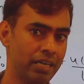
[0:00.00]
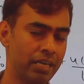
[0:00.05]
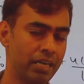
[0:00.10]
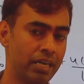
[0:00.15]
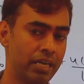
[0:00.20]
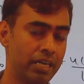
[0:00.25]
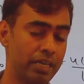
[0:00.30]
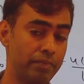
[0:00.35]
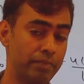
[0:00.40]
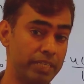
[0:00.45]

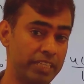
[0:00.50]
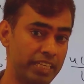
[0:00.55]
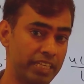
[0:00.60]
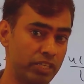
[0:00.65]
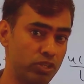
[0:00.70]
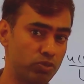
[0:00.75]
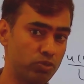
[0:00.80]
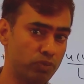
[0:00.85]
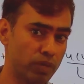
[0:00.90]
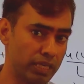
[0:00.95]
if we try to
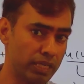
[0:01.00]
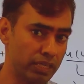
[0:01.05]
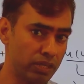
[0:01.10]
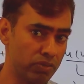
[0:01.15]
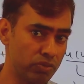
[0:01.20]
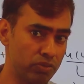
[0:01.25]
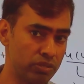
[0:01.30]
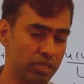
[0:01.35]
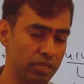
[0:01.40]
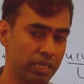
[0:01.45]
find
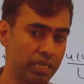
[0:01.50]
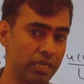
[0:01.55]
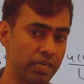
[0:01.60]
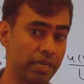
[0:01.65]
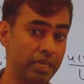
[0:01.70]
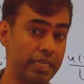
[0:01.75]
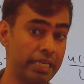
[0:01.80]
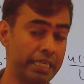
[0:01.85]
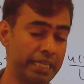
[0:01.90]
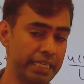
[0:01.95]
out the
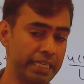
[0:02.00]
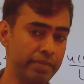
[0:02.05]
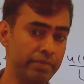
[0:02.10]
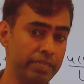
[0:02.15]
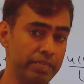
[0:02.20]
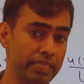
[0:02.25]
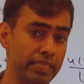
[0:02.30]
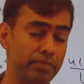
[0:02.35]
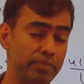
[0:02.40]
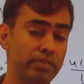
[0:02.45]

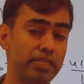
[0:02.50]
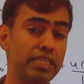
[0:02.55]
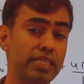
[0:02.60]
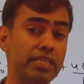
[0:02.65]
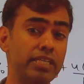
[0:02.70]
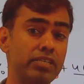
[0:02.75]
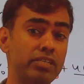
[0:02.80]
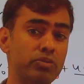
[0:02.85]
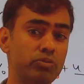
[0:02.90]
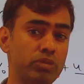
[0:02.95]
derivative nearer
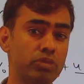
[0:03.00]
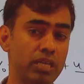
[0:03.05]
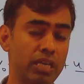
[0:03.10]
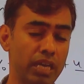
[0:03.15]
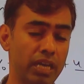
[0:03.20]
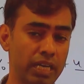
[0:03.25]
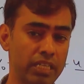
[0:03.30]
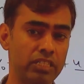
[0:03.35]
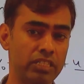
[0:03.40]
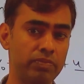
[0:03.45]
to the
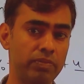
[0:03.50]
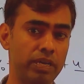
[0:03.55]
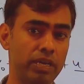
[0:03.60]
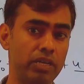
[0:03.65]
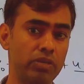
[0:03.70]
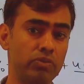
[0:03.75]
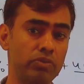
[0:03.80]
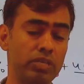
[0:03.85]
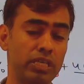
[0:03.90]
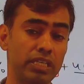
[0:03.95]
last value,
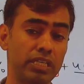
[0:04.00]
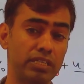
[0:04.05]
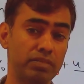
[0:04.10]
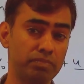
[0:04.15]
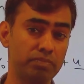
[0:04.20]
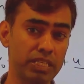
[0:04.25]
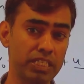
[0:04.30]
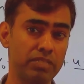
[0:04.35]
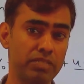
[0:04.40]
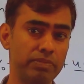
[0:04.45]
then it
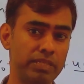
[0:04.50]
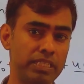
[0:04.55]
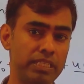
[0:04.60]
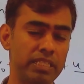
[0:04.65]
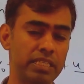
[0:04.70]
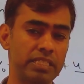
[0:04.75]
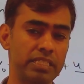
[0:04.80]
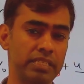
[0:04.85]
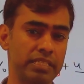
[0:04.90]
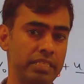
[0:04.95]
must be
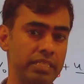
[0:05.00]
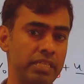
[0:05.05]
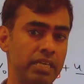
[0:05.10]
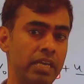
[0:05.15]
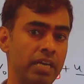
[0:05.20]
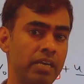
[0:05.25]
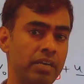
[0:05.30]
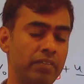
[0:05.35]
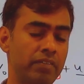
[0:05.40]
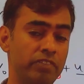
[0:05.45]
necessary
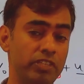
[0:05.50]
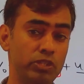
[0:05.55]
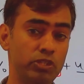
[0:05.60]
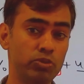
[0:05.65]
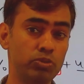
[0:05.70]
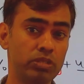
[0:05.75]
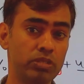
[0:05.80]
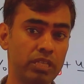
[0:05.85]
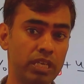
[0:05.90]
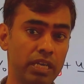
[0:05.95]
we use
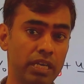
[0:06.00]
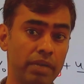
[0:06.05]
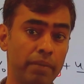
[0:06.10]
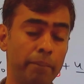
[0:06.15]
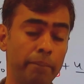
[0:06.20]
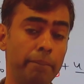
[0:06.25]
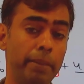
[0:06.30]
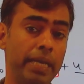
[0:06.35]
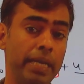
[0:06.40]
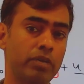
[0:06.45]
the
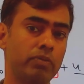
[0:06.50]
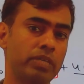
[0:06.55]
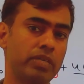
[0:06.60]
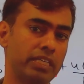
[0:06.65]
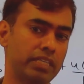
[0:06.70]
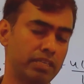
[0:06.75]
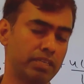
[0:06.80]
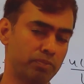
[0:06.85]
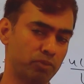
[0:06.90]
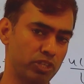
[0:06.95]
backward
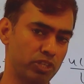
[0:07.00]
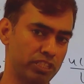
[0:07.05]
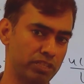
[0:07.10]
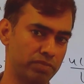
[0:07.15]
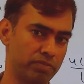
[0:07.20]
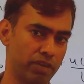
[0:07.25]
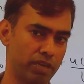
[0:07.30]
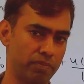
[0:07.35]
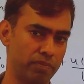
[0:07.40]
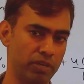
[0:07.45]
interpolation
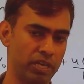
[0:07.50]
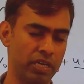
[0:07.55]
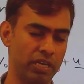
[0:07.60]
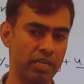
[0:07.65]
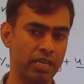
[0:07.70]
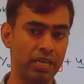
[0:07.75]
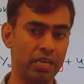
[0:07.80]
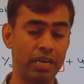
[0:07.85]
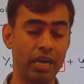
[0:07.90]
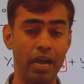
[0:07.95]
formula,
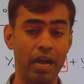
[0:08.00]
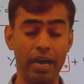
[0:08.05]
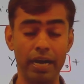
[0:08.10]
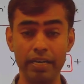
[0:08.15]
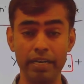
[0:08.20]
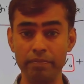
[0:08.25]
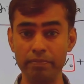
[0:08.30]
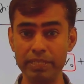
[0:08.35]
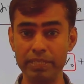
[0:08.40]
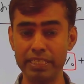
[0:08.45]
and if
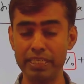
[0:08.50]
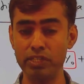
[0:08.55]
we try to